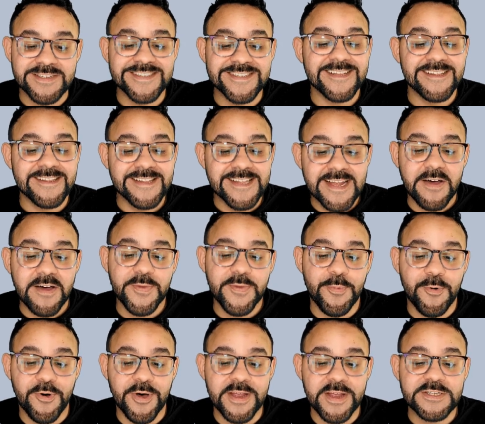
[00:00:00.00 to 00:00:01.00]
click on the
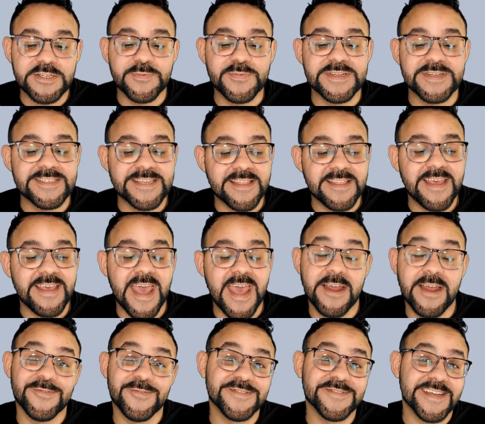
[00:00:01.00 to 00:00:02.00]
point to reset the
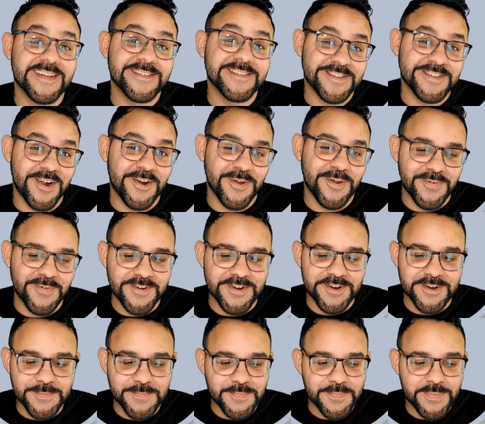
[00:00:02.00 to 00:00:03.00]
handles and start
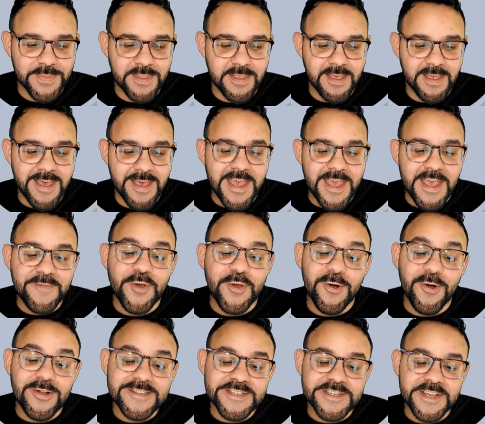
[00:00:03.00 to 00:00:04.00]
over. If you
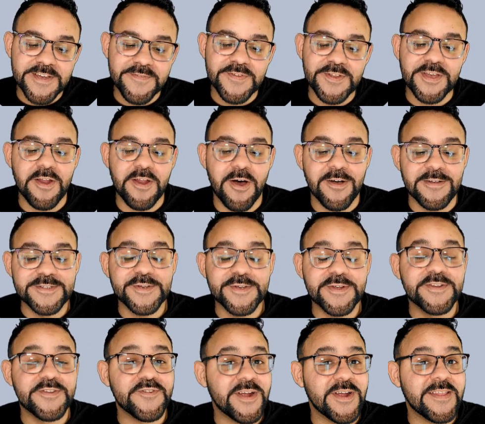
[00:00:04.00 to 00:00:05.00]
hold Shift, you can also
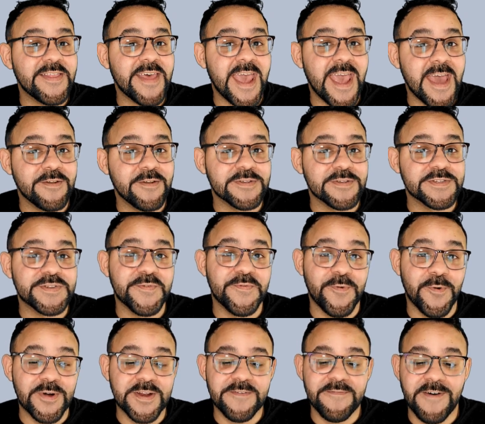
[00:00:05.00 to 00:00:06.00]
constrain the handles to
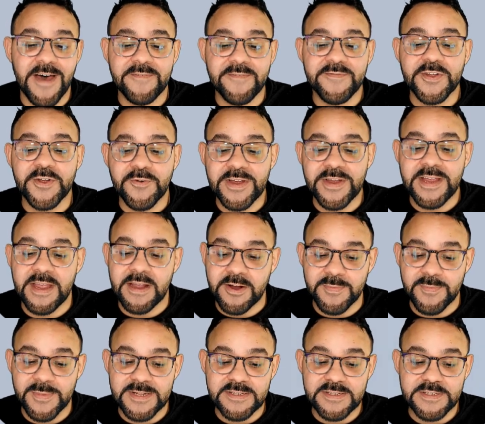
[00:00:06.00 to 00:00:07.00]
45 degree
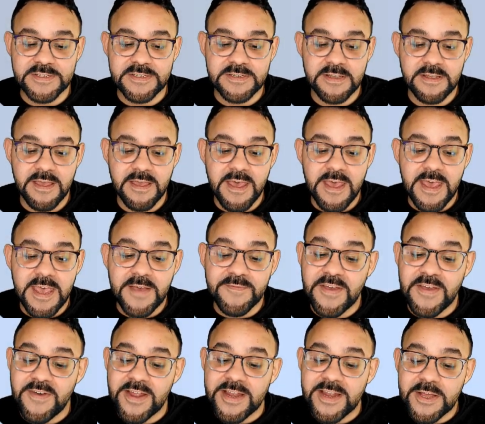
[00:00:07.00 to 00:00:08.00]
increments.
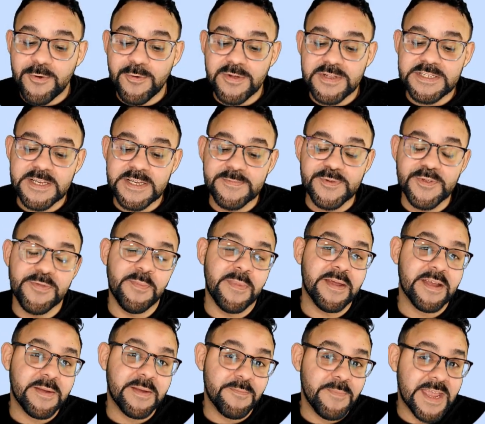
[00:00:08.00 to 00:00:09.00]
If you have any cool
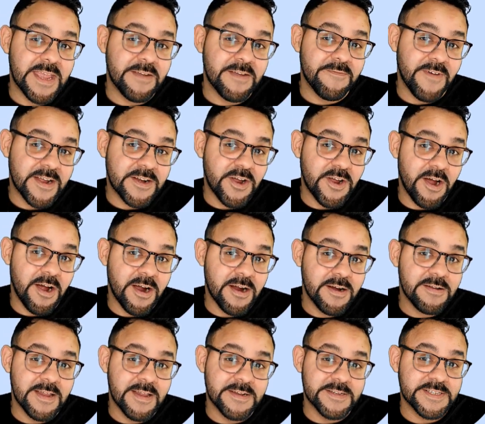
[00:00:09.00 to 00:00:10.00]
tips making vector art,
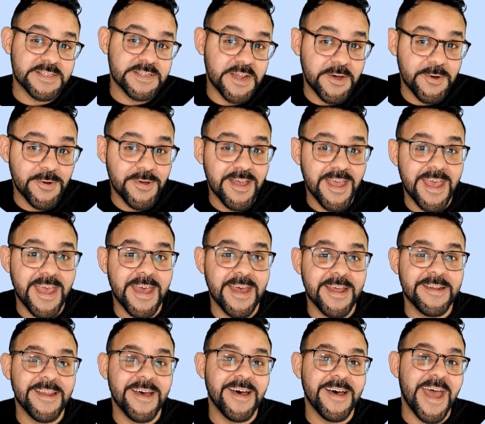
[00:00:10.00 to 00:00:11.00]
let us know,
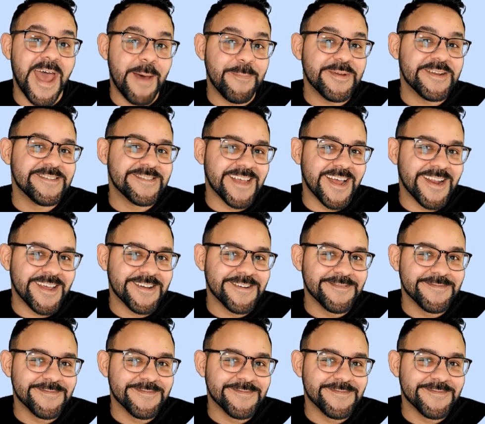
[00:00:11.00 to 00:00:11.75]
and happy designing!